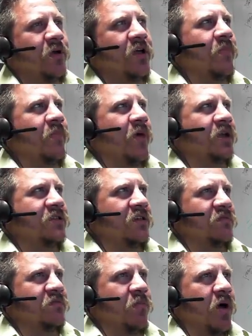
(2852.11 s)
we can make
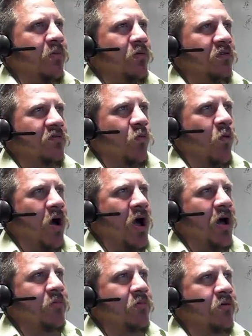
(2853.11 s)
these bubbles
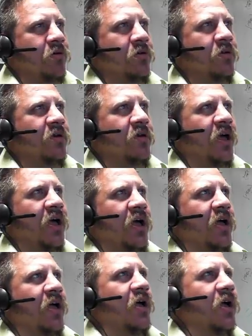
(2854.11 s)
wobble
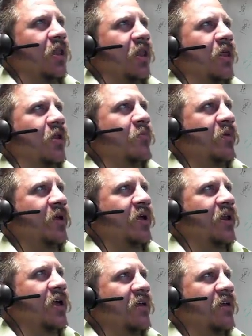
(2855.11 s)
a little bit